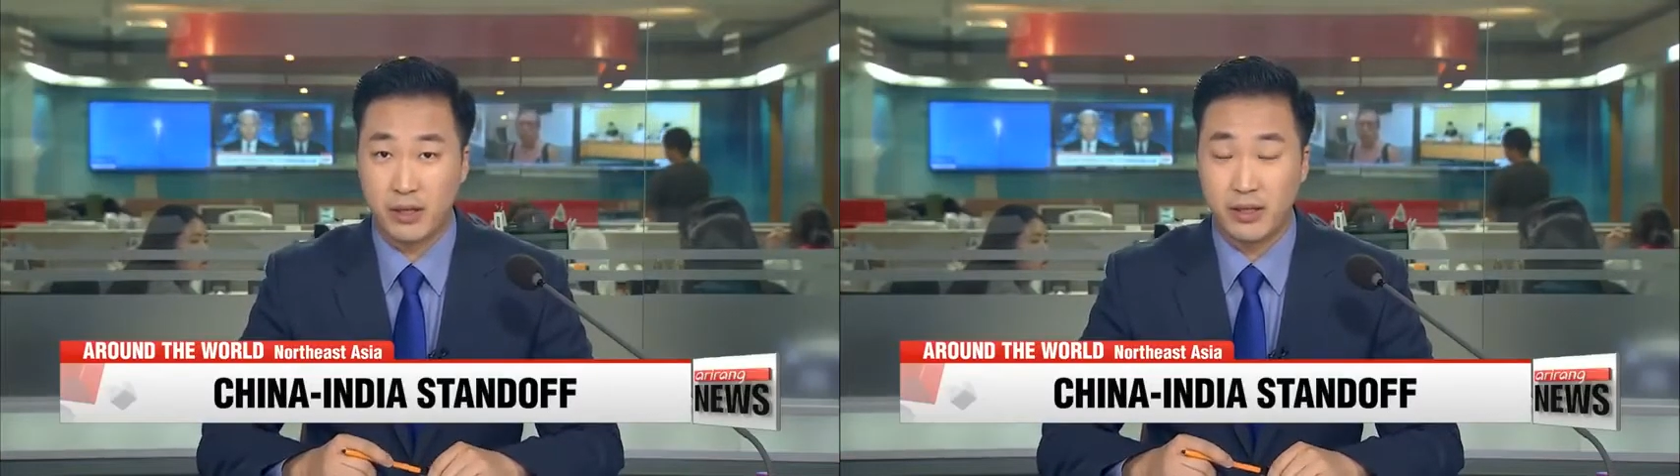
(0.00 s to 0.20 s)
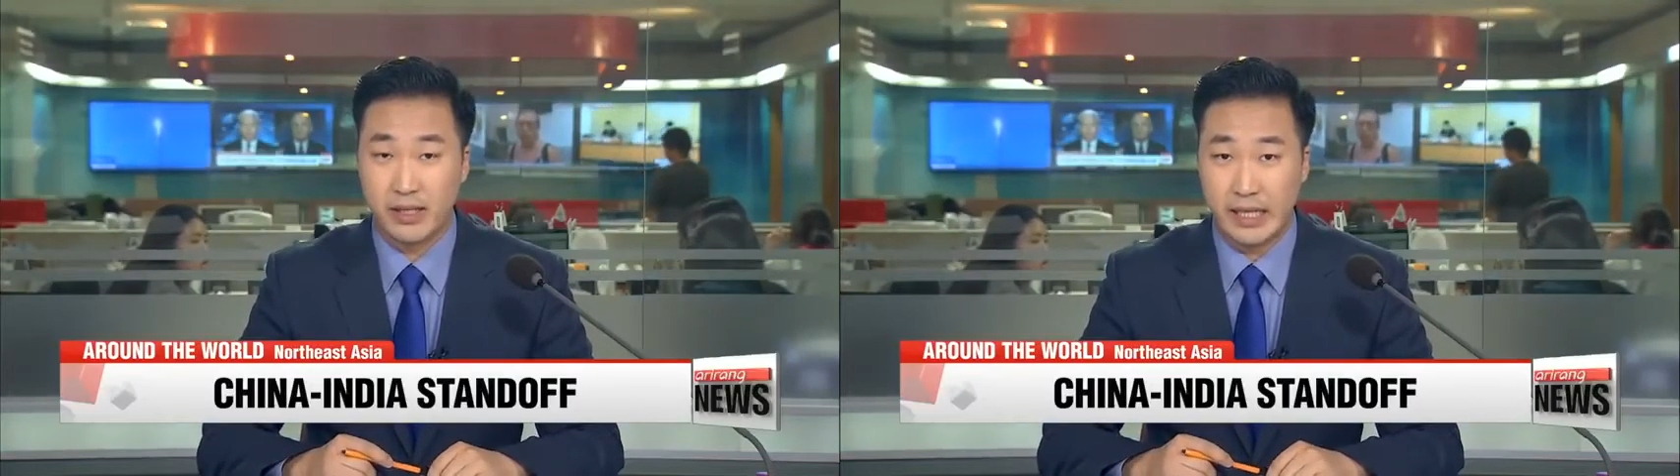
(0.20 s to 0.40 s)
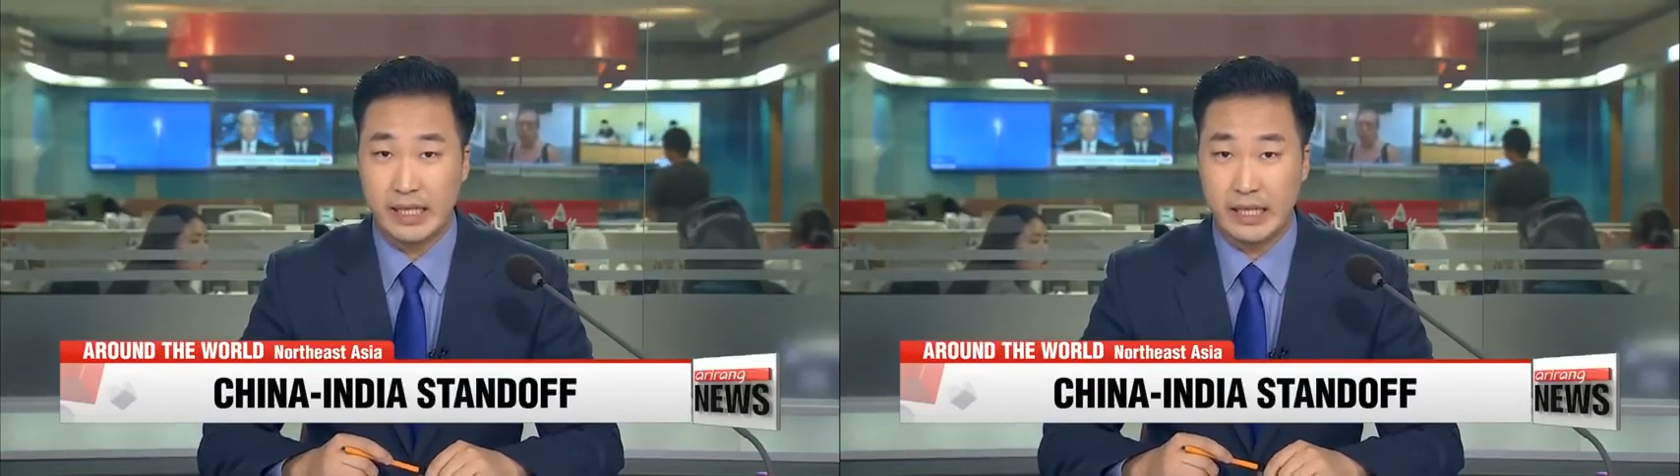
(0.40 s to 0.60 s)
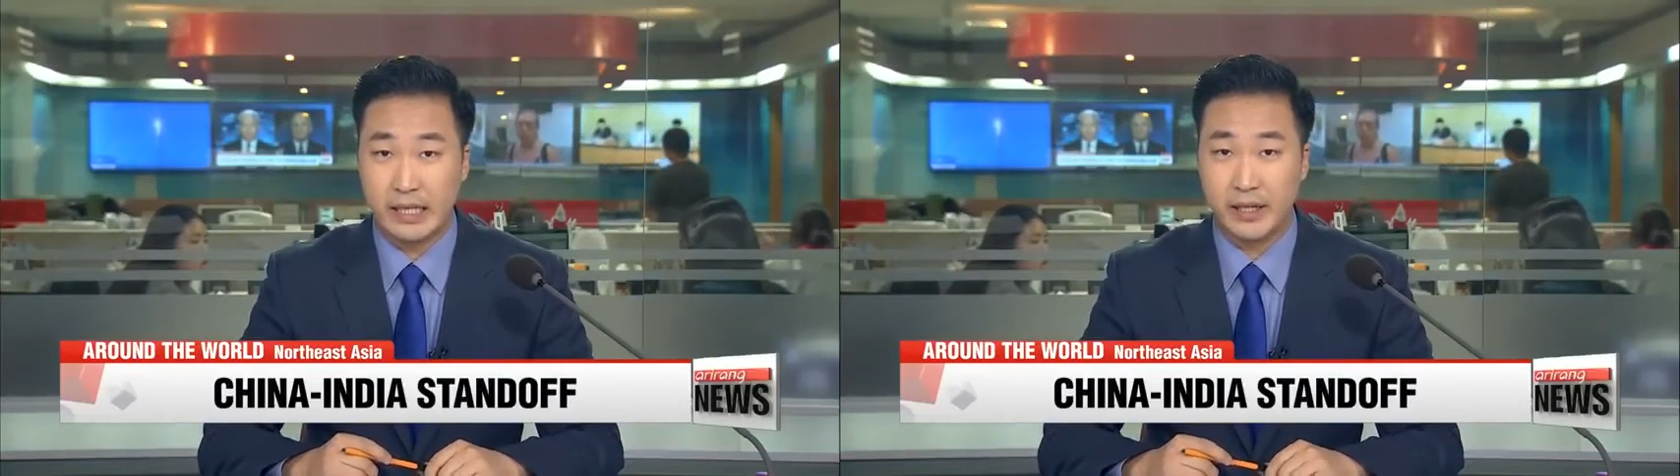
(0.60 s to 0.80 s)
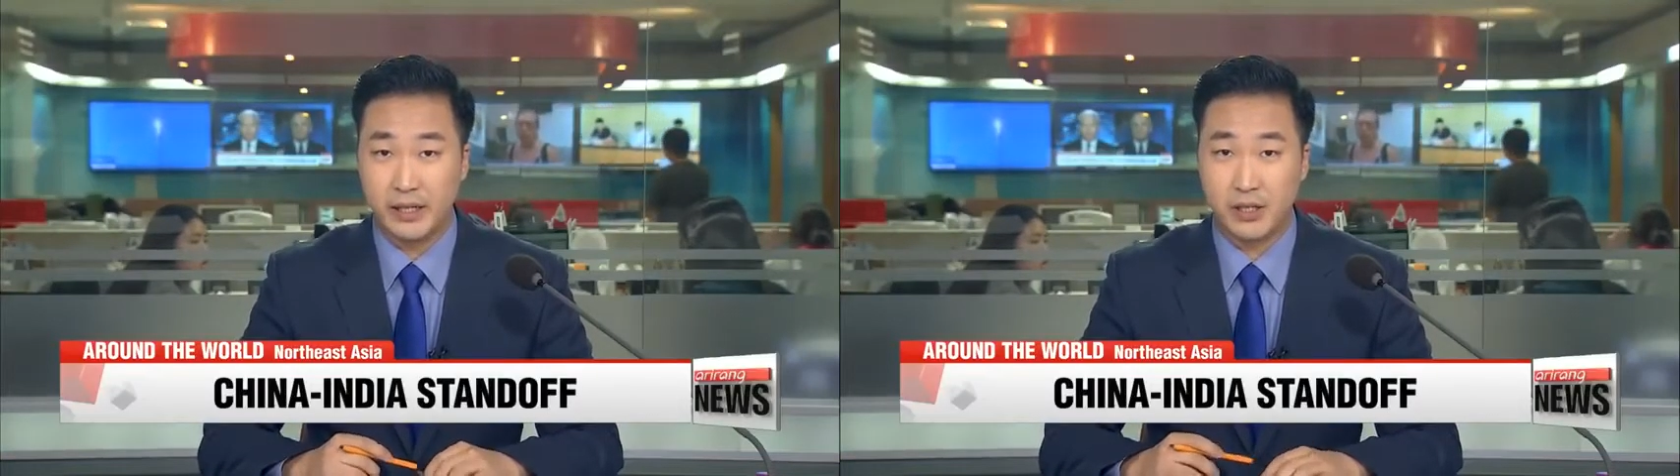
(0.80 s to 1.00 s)
and
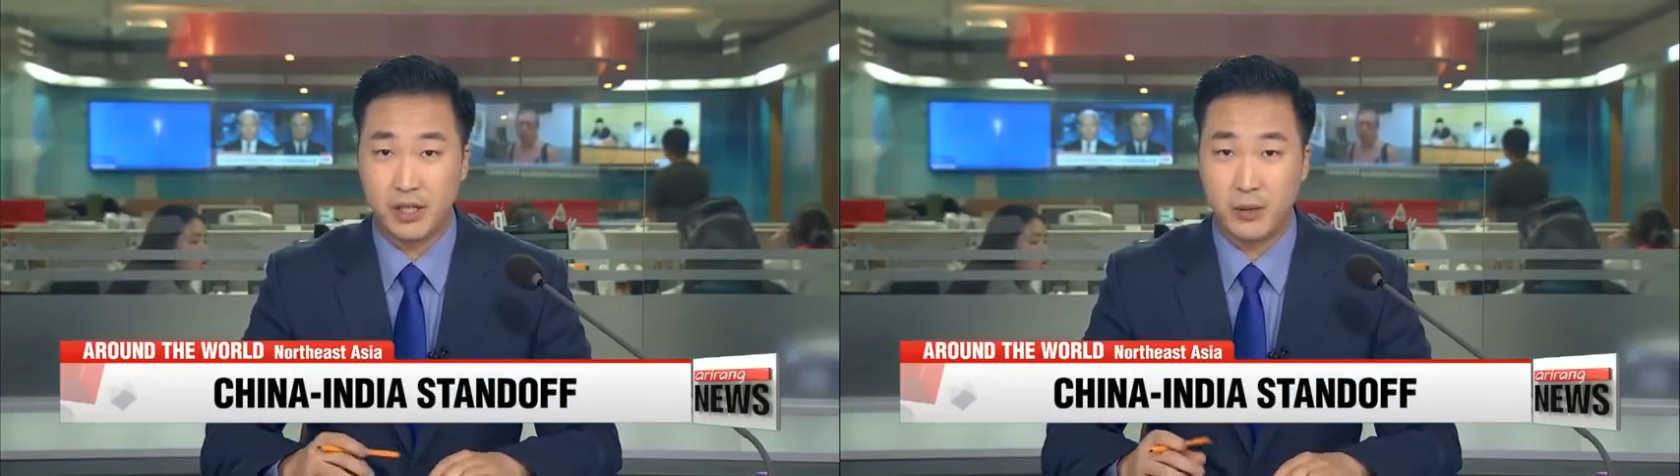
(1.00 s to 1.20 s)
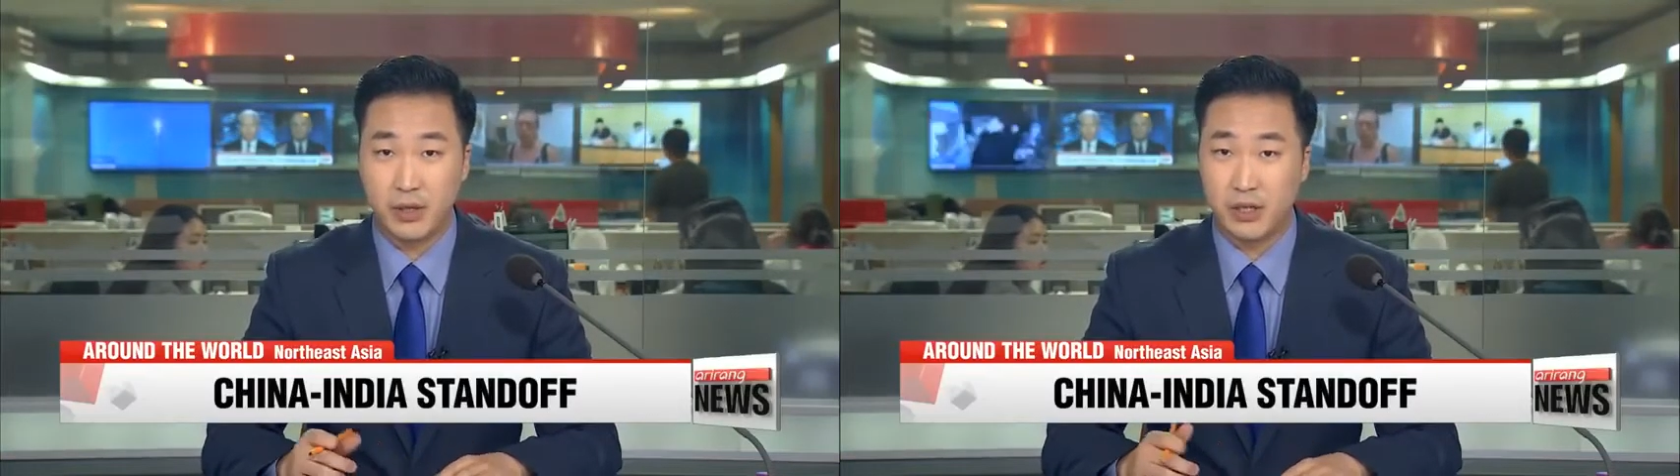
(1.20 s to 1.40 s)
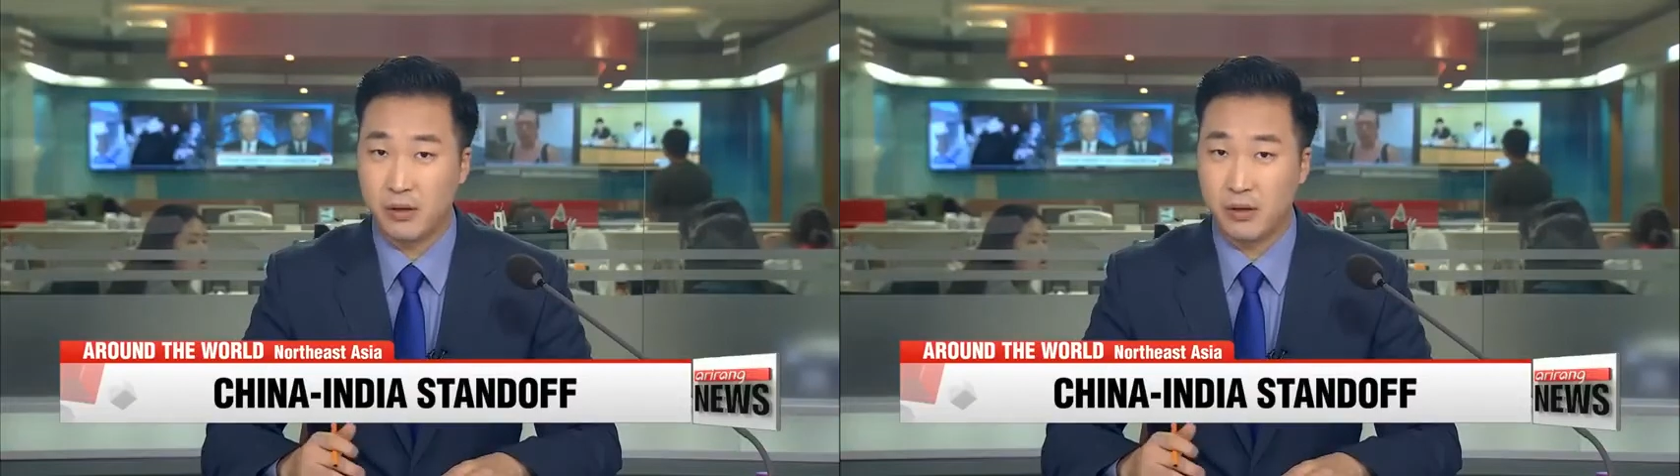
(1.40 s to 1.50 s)
India is showing no